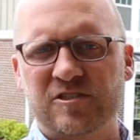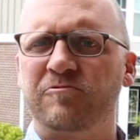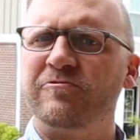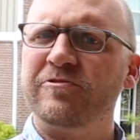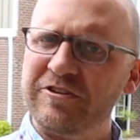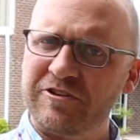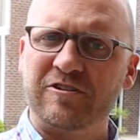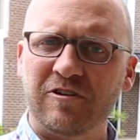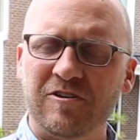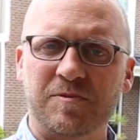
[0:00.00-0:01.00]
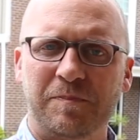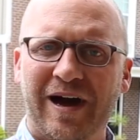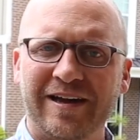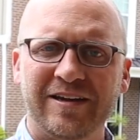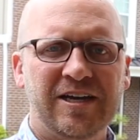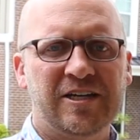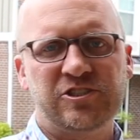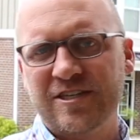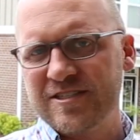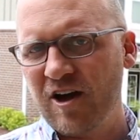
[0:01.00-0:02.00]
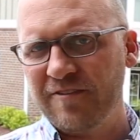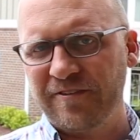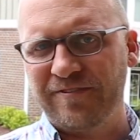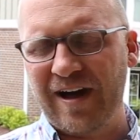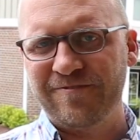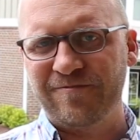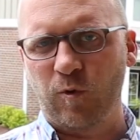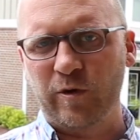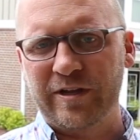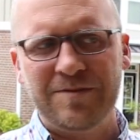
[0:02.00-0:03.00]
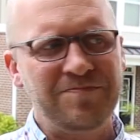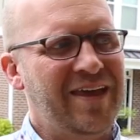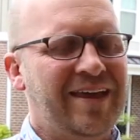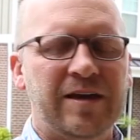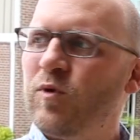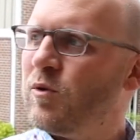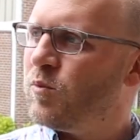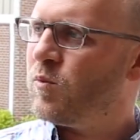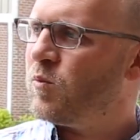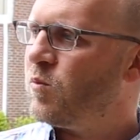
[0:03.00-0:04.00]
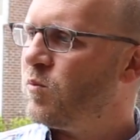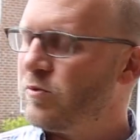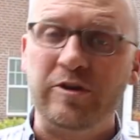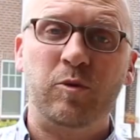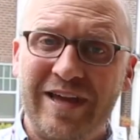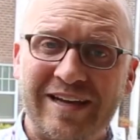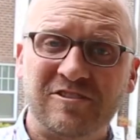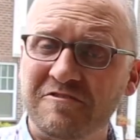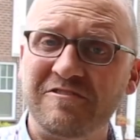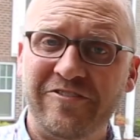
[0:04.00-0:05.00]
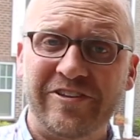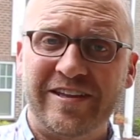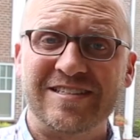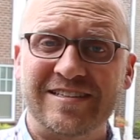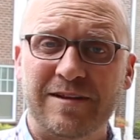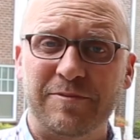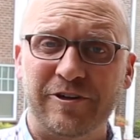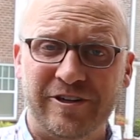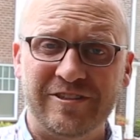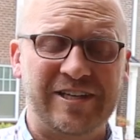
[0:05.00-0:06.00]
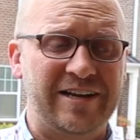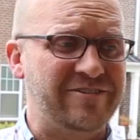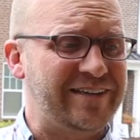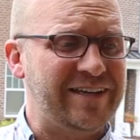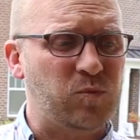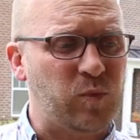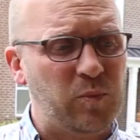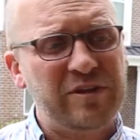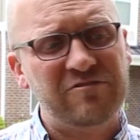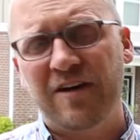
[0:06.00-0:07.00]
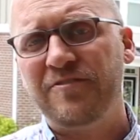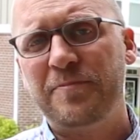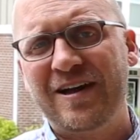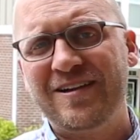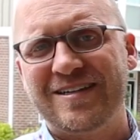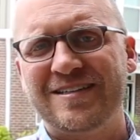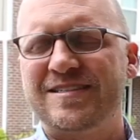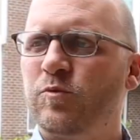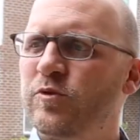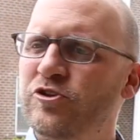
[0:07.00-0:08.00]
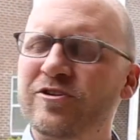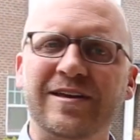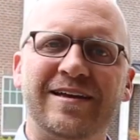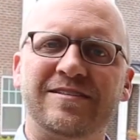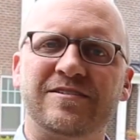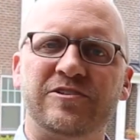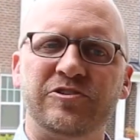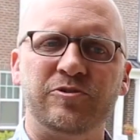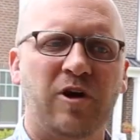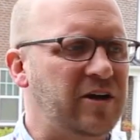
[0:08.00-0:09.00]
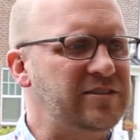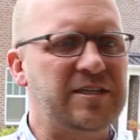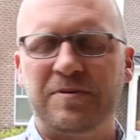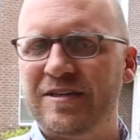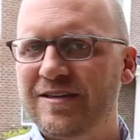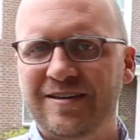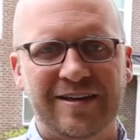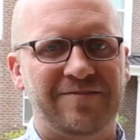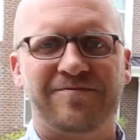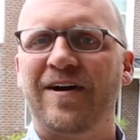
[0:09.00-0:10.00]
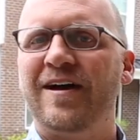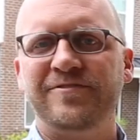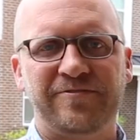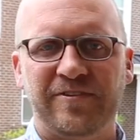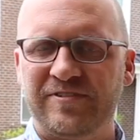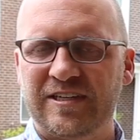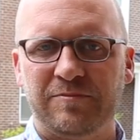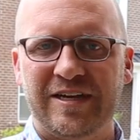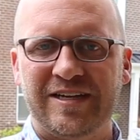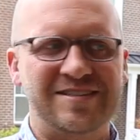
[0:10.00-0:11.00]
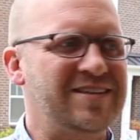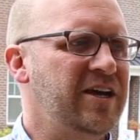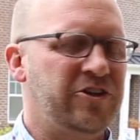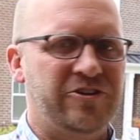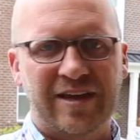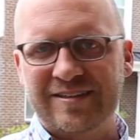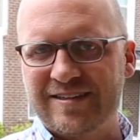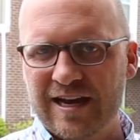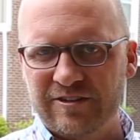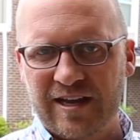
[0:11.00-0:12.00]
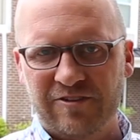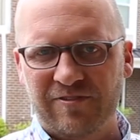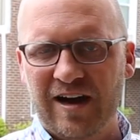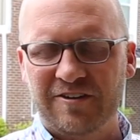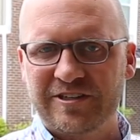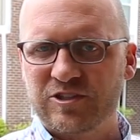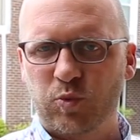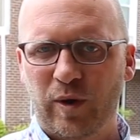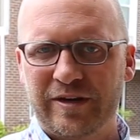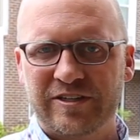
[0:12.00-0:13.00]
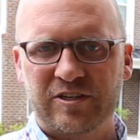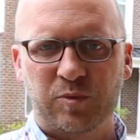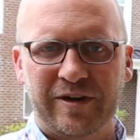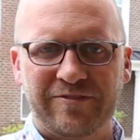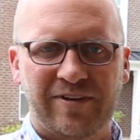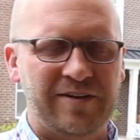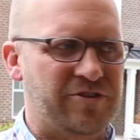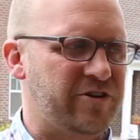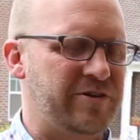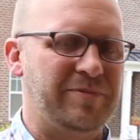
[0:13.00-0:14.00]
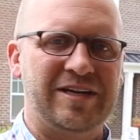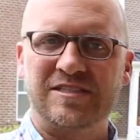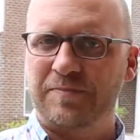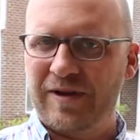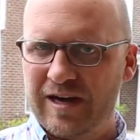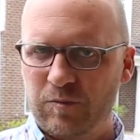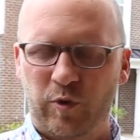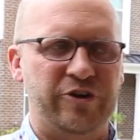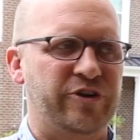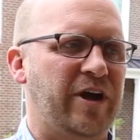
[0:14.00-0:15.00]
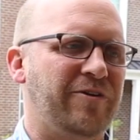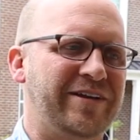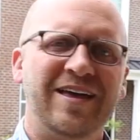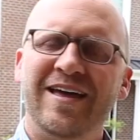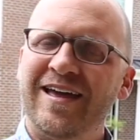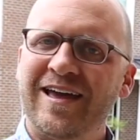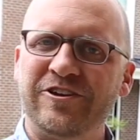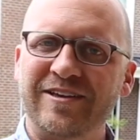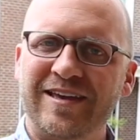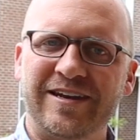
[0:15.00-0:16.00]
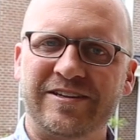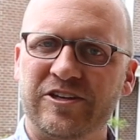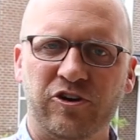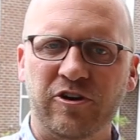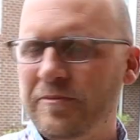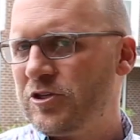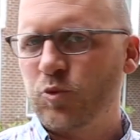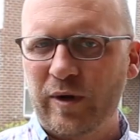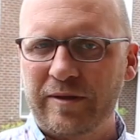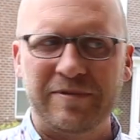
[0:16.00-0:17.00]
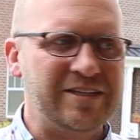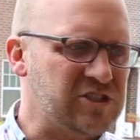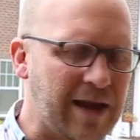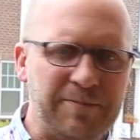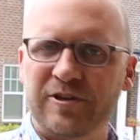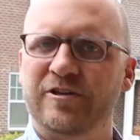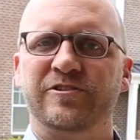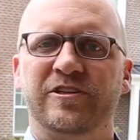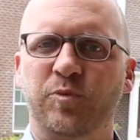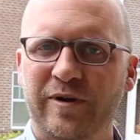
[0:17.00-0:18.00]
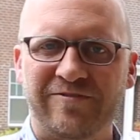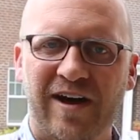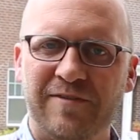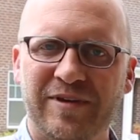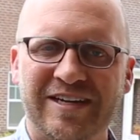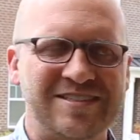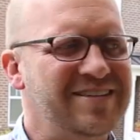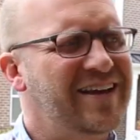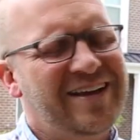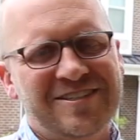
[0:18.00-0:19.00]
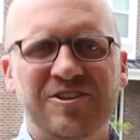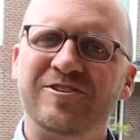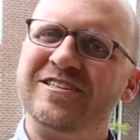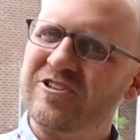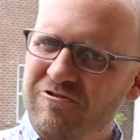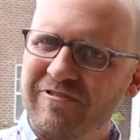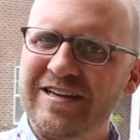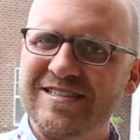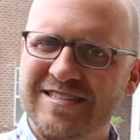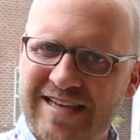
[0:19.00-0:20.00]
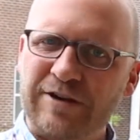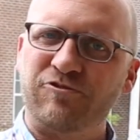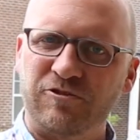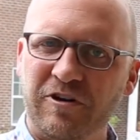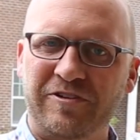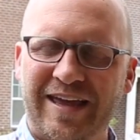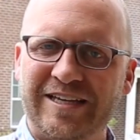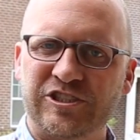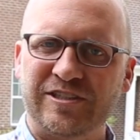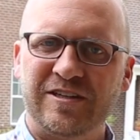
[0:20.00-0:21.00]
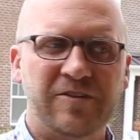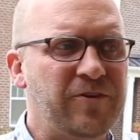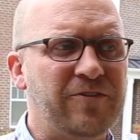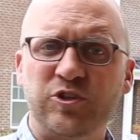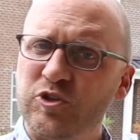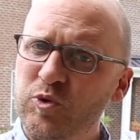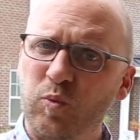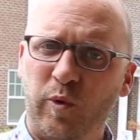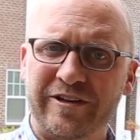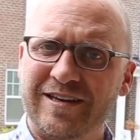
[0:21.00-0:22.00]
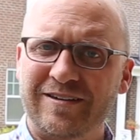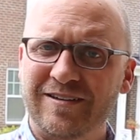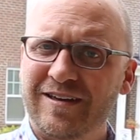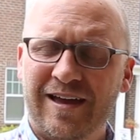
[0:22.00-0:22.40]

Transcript: So really close by, just off of 540. And we actually live in this neighborhood generally, and what we love about it is that you can get to RTP in 5 to 15 minutes. You can get to downtown Raleigh in 20 to 25, 30 minutes, depending on where you're going. And you can get to Durham in 20 minutes, Chapel Hill to 25 minutes. So it's a great central location. If you have two working